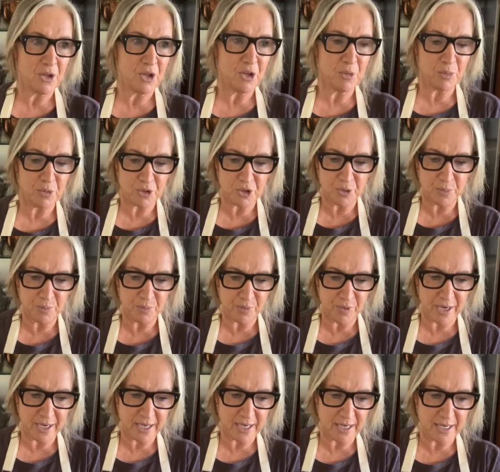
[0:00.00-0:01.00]
You put your
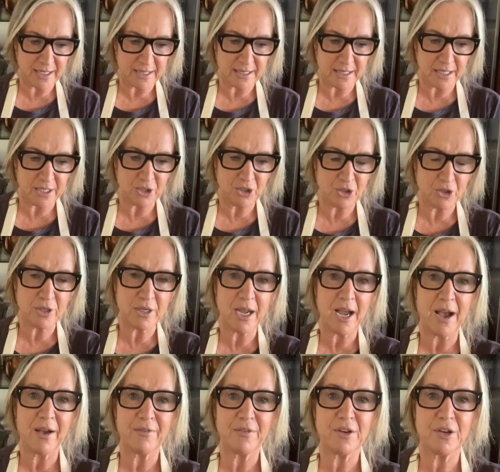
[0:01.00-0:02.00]
bread in a dish, you
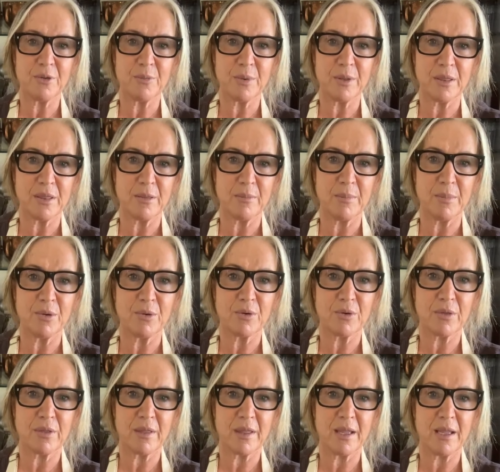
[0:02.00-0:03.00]
covered it with the
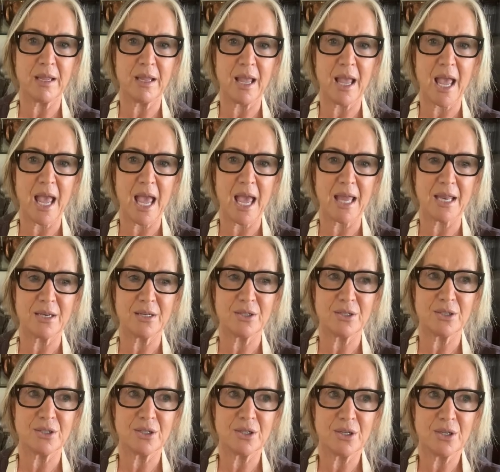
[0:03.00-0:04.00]
milk thing
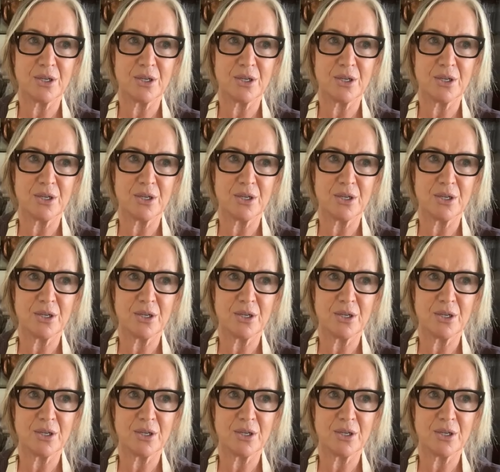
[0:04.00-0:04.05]
and